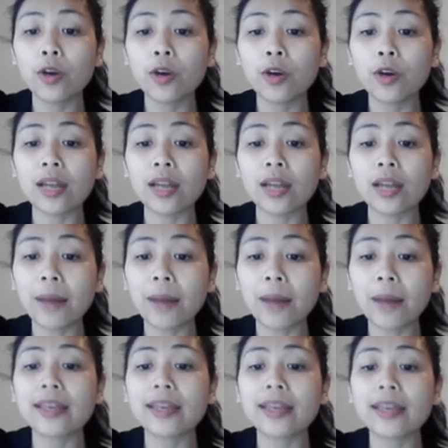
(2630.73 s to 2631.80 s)
who like
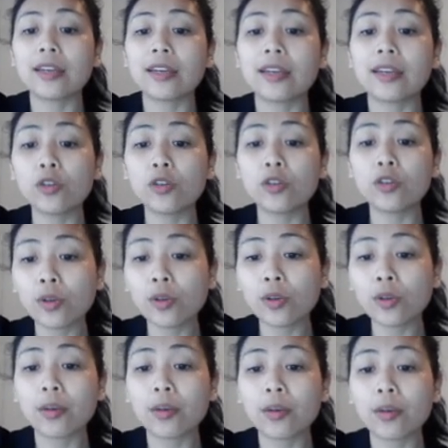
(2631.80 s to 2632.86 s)
biking and also
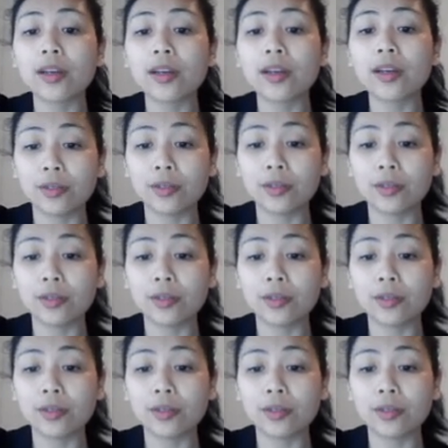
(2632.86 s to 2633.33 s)
like walking.